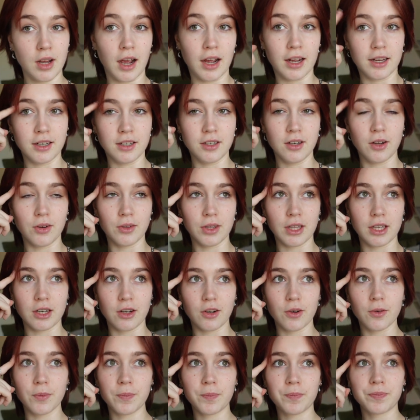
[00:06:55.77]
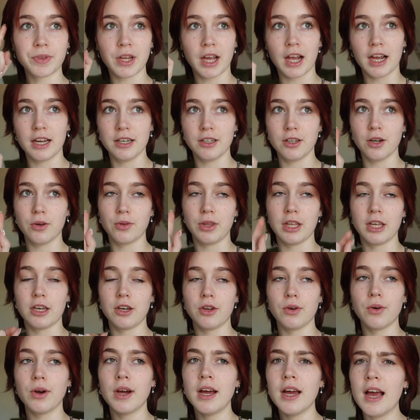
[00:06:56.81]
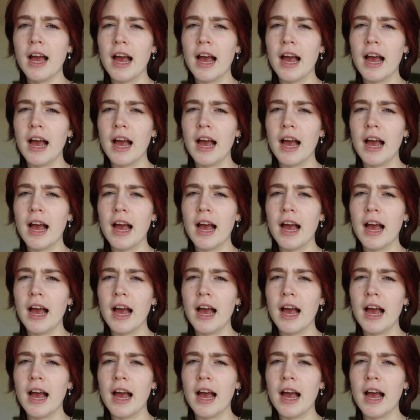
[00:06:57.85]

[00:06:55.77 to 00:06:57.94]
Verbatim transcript: I know they do. I know they do.